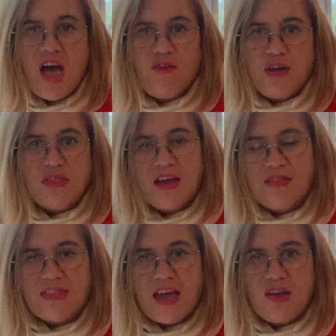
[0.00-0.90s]
If you
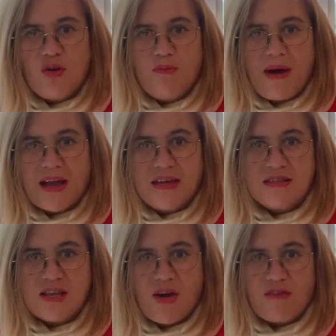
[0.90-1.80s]
think that your bug
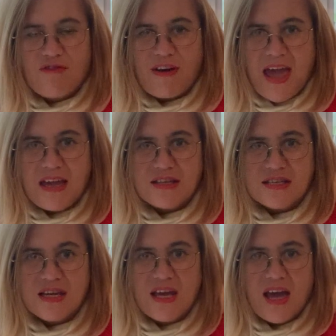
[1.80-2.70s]
is going flat,